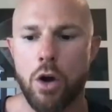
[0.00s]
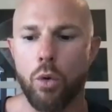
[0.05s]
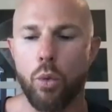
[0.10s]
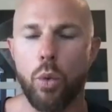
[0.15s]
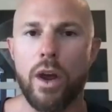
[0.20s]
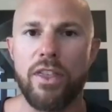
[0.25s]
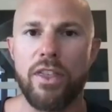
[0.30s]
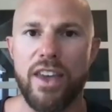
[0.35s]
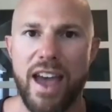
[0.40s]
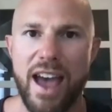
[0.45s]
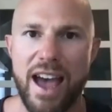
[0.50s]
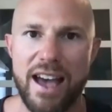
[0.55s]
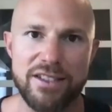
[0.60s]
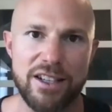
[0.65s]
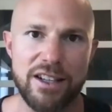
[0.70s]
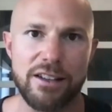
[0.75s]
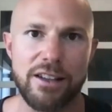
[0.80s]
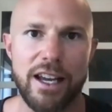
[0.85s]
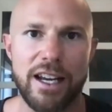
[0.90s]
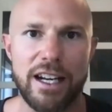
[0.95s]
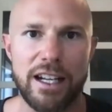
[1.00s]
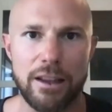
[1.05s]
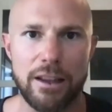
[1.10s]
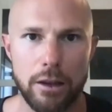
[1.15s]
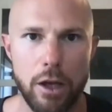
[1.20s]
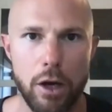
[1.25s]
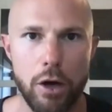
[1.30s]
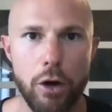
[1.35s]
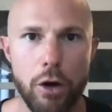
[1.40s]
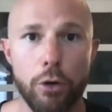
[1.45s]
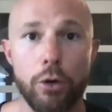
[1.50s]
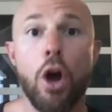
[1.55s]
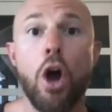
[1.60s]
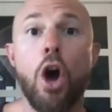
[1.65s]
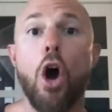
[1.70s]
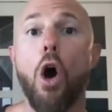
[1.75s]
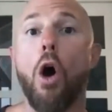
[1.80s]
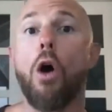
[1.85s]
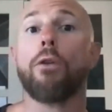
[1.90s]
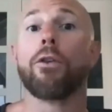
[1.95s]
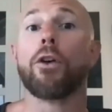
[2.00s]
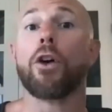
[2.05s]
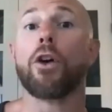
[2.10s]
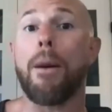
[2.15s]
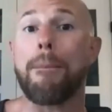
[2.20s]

with escalating load over